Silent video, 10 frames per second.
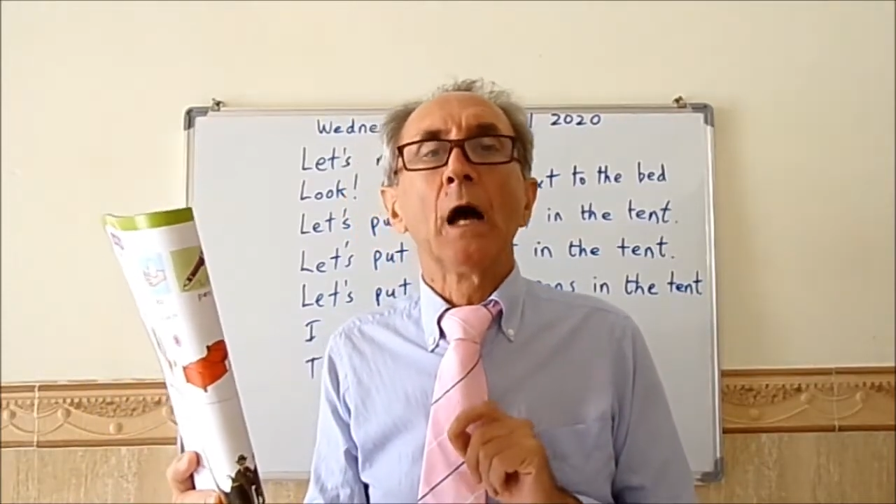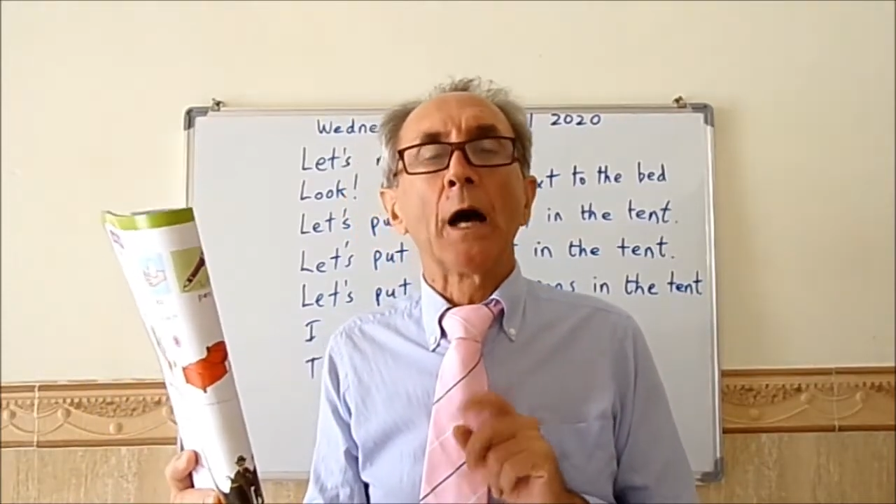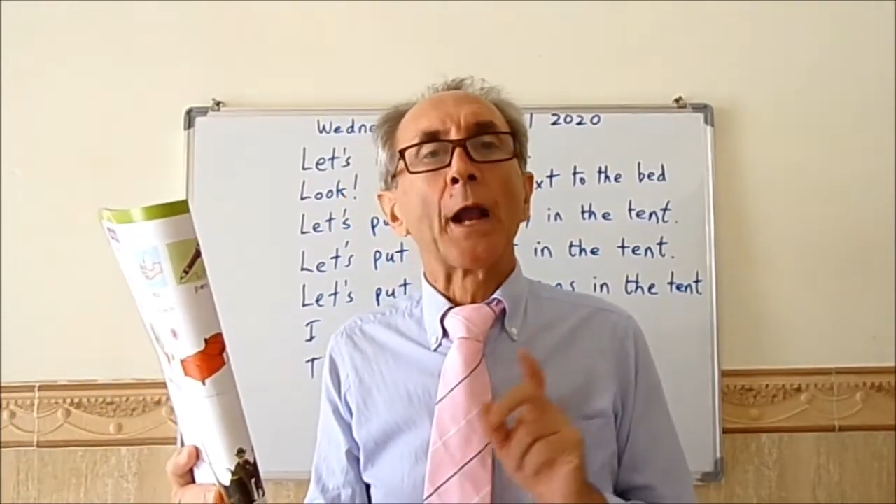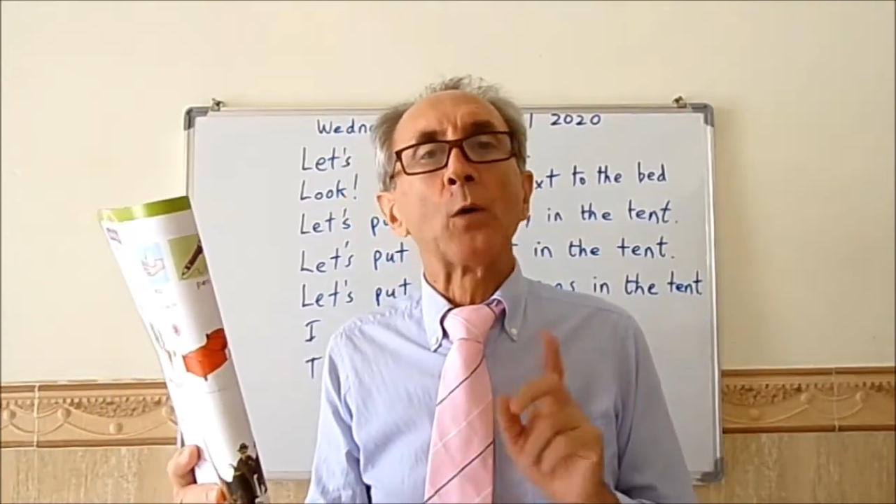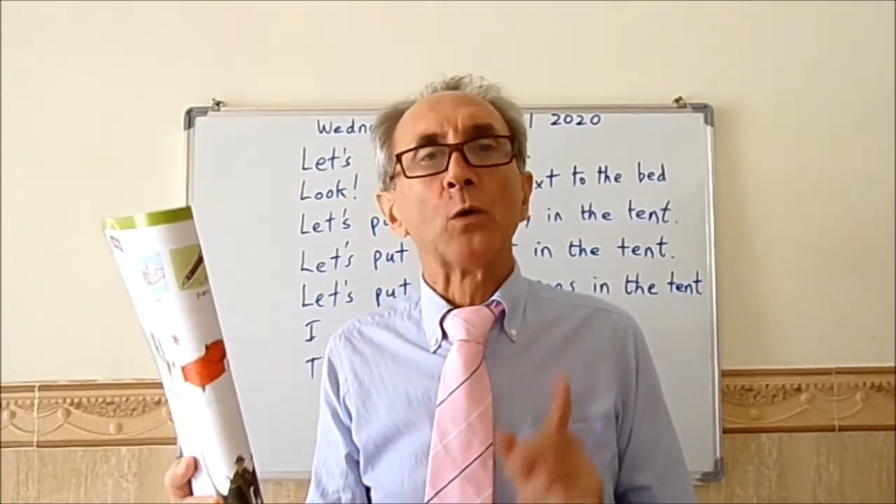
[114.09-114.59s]

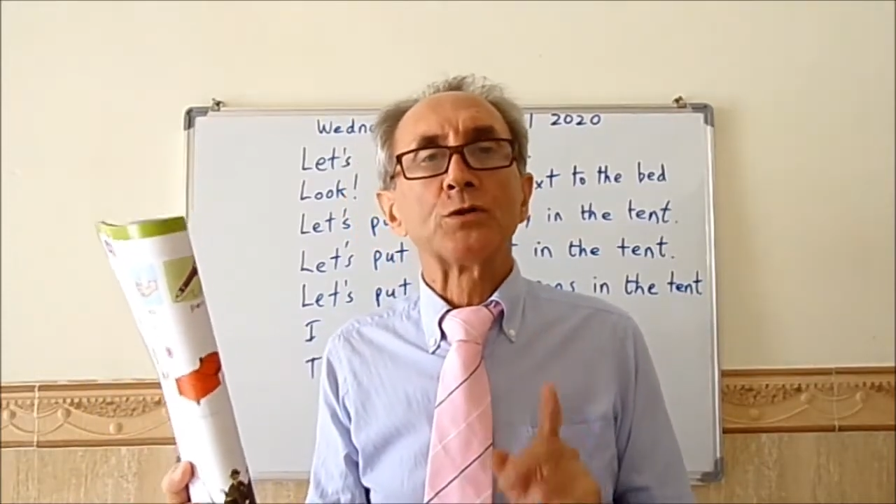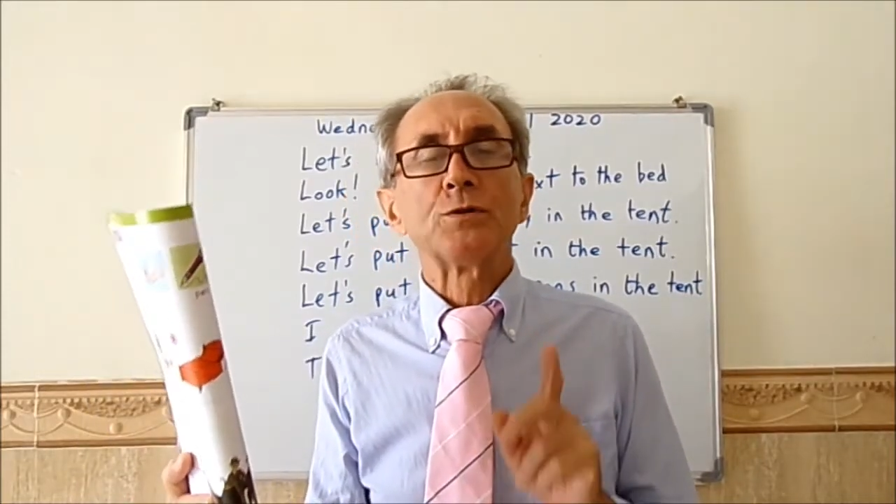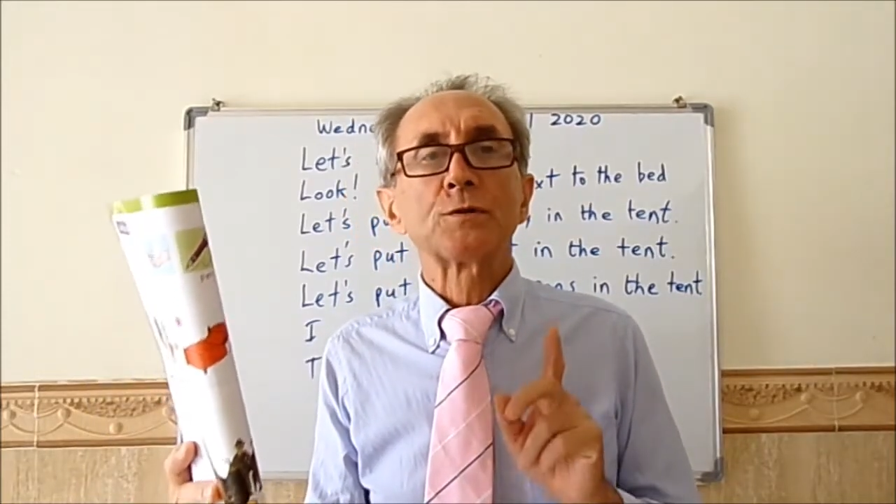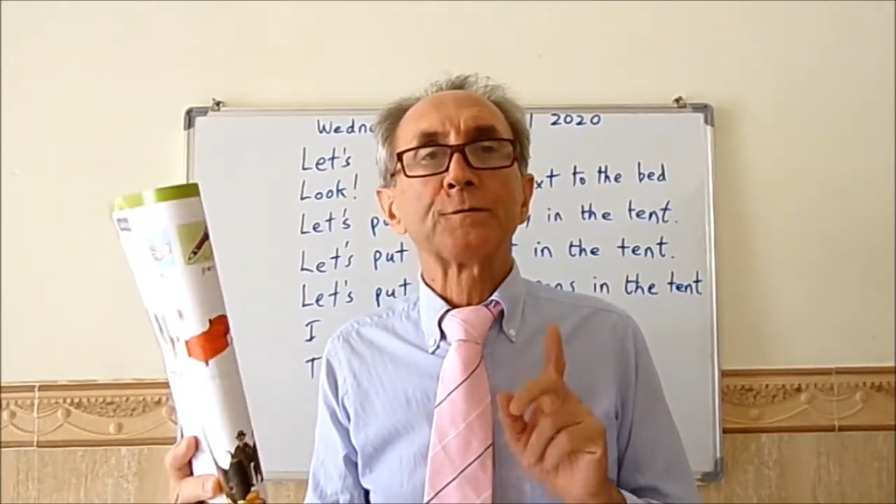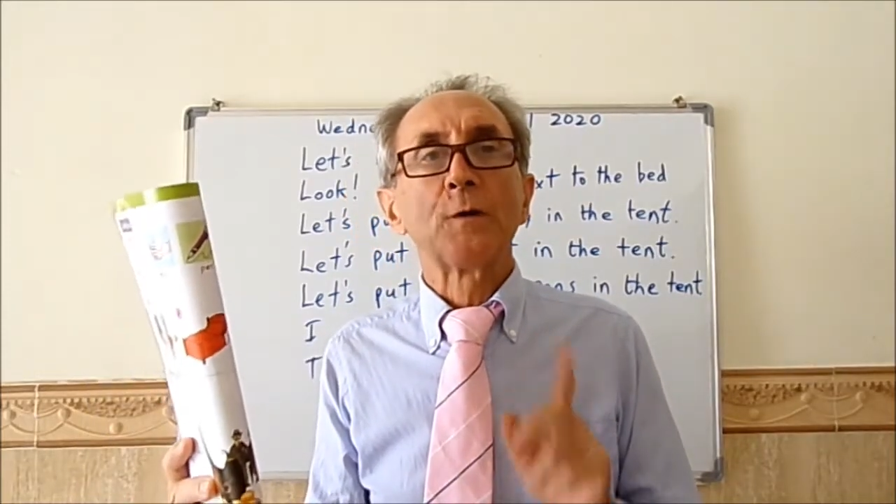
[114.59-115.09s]
and I want you
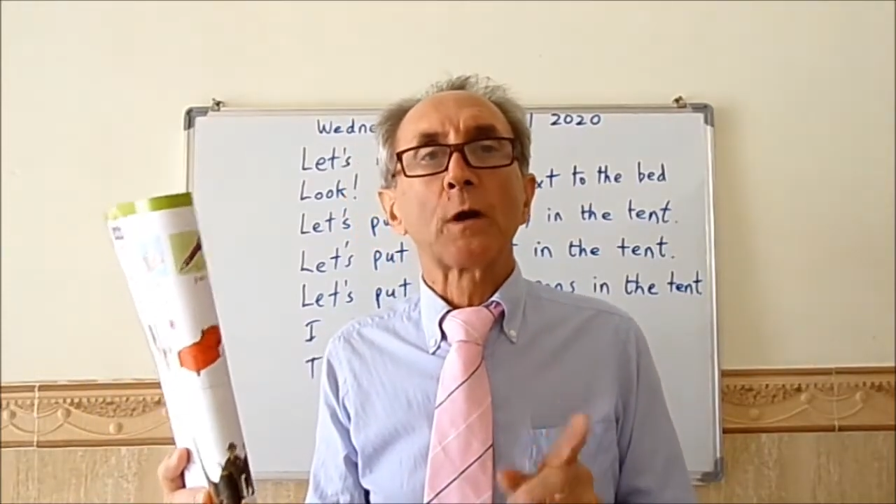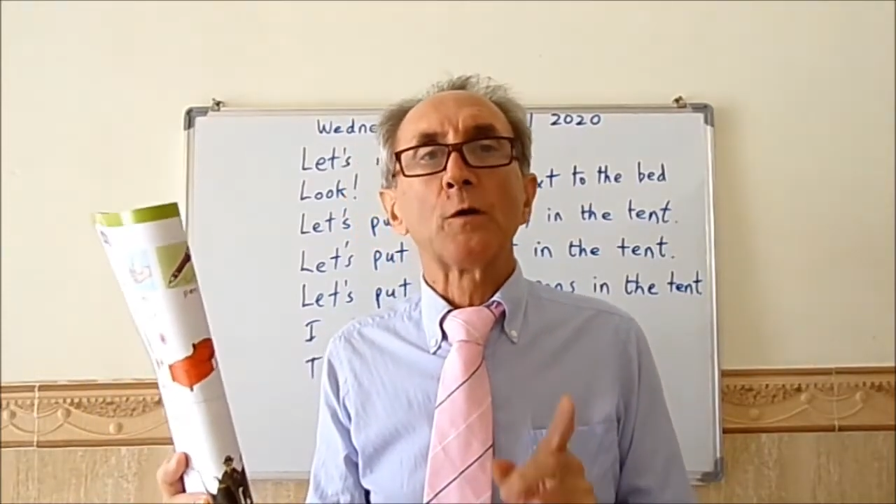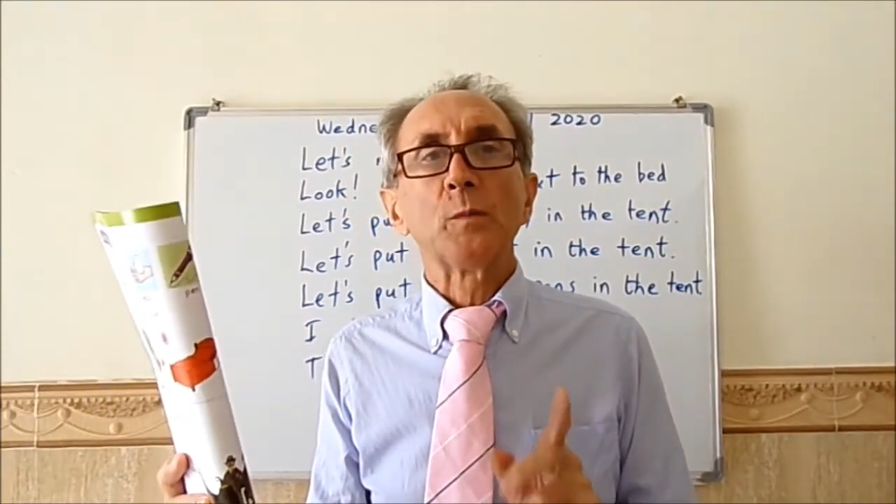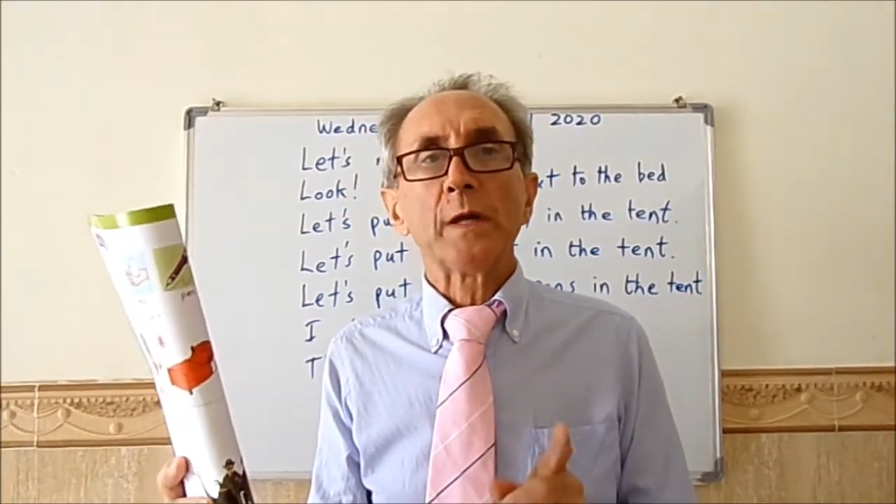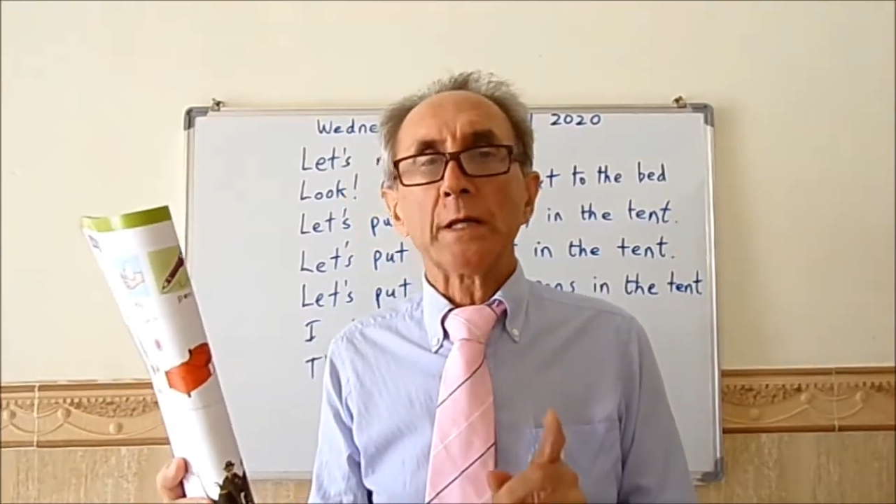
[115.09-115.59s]
to
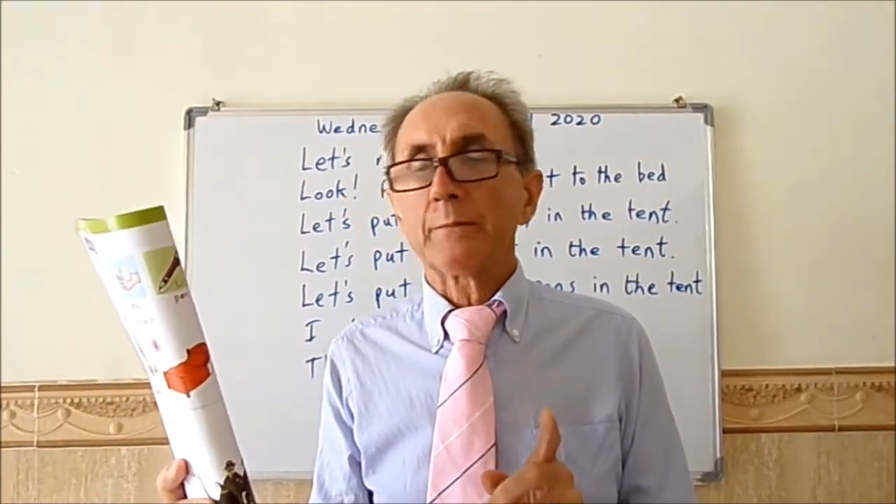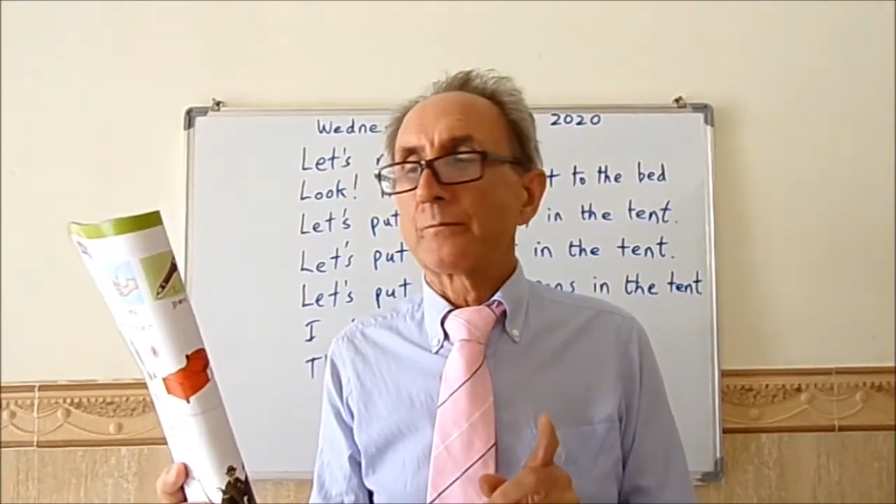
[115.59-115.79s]
follow me.